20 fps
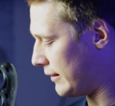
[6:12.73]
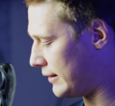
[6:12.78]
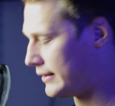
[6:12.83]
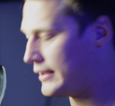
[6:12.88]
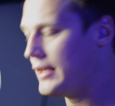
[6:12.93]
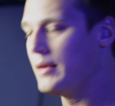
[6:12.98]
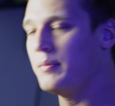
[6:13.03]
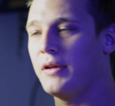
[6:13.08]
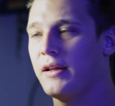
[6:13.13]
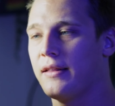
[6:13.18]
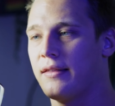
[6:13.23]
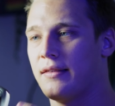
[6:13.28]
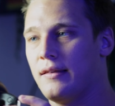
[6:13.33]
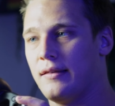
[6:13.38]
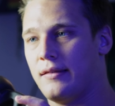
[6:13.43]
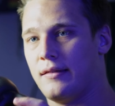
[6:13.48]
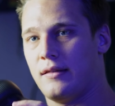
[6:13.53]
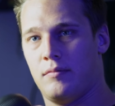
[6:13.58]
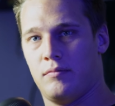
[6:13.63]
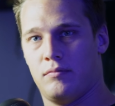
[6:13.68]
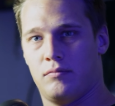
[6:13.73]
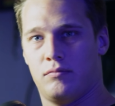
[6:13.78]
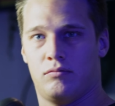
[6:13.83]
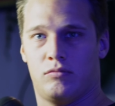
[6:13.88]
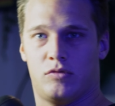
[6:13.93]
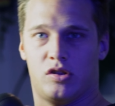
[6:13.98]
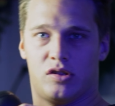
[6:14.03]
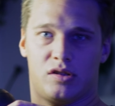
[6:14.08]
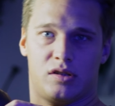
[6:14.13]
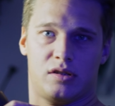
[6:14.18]
The T-Blade
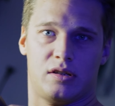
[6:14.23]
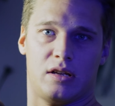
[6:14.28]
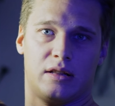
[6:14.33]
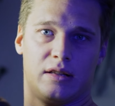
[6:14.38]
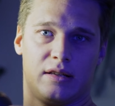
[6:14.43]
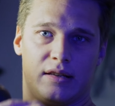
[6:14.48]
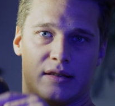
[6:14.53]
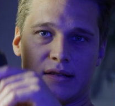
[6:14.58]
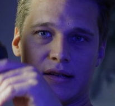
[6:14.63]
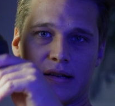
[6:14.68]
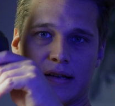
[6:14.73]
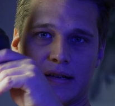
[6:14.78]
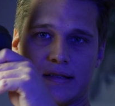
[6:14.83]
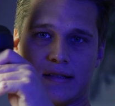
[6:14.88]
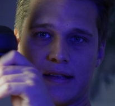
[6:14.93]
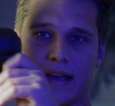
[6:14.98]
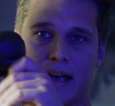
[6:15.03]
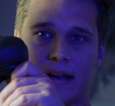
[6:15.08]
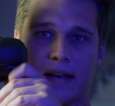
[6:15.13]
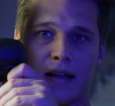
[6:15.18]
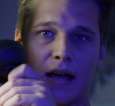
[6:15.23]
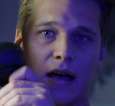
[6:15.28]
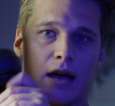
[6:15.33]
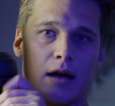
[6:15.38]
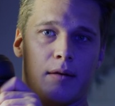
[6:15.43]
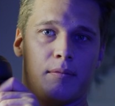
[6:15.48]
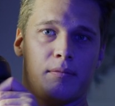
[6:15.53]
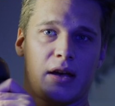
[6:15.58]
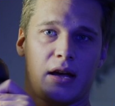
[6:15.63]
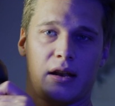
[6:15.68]
system, this is at least the skate
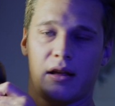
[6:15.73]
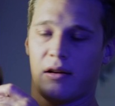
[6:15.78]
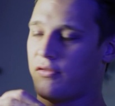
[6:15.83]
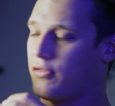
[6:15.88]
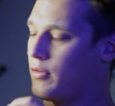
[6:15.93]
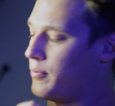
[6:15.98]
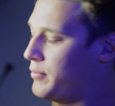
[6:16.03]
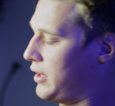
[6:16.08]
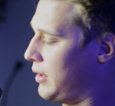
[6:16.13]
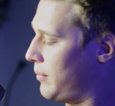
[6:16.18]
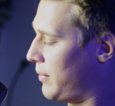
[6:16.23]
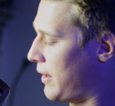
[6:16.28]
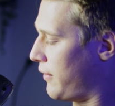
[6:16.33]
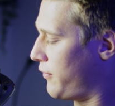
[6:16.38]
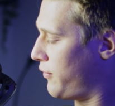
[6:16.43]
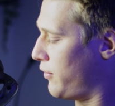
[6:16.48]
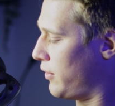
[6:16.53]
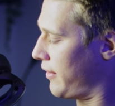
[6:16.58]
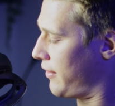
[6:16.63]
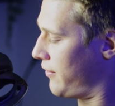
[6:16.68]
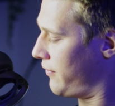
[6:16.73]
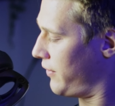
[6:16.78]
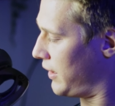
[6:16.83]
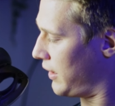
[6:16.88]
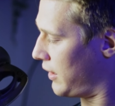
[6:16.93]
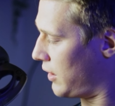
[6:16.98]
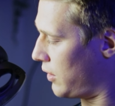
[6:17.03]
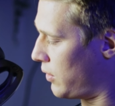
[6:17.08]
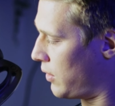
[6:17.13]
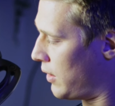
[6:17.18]
I'm getting from T-Blade for this
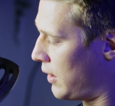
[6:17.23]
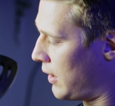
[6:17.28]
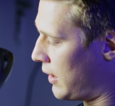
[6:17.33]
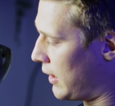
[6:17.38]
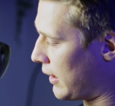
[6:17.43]
video,